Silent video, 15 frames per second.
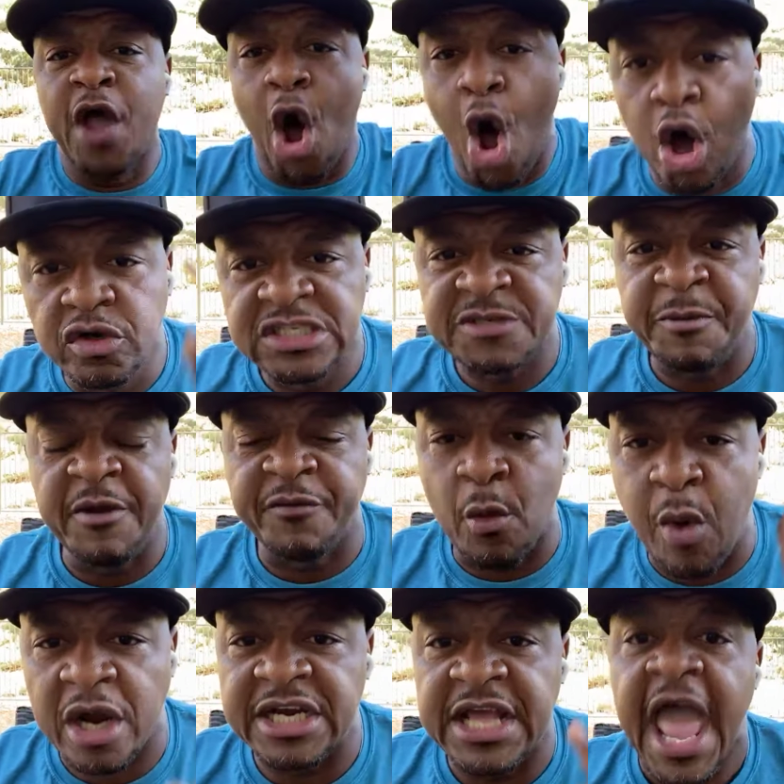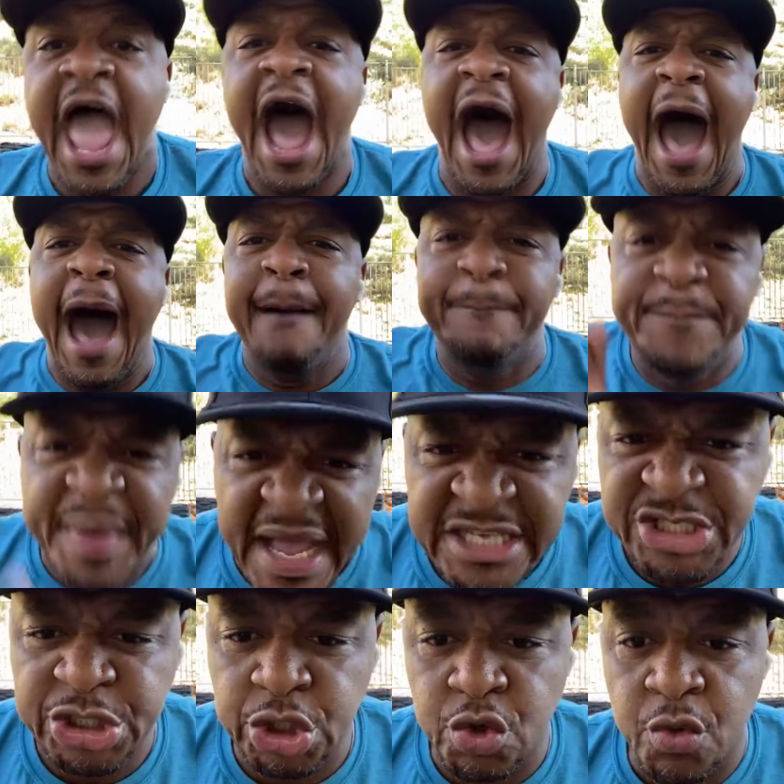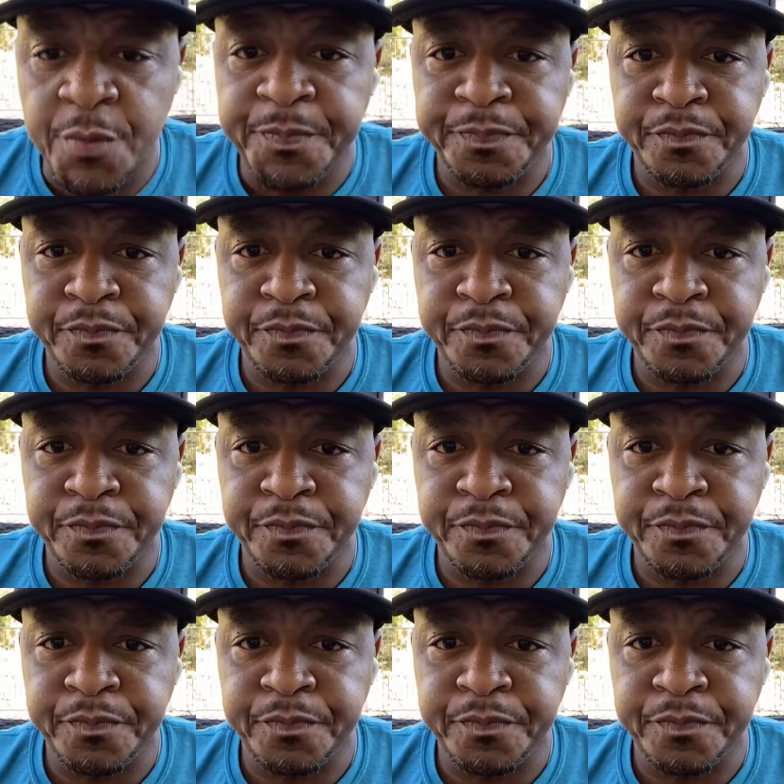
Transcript: the Holy Spirit from working. In, I bet you